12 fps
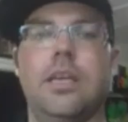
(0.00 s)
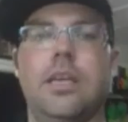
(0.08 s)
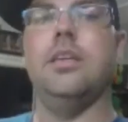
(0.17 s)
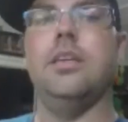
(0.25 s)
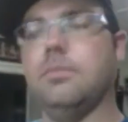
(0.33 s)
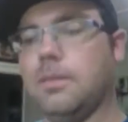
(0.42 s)

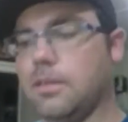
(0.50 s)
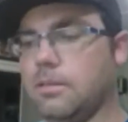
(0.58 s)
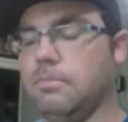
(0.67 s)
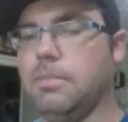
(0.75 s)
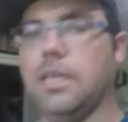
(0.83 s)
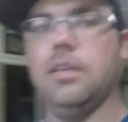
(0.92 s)
guys
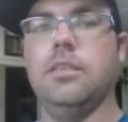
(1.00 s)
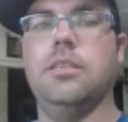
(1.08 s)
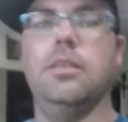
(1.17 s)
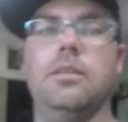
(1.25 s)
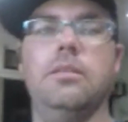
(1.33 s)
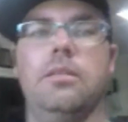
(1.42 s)
welcome back
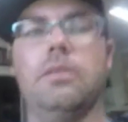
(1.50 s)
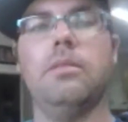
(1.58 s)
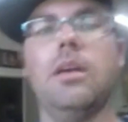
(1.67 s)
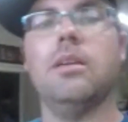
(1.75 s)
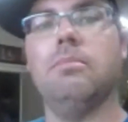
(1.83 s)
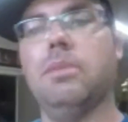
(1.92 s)
to the
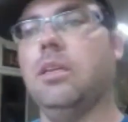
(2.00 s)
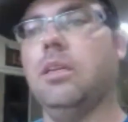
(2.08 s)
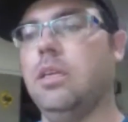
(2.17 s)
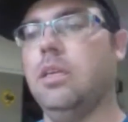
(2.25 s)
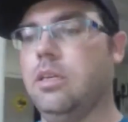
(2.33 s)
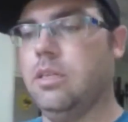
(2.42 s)

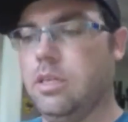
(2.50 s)
rockabilly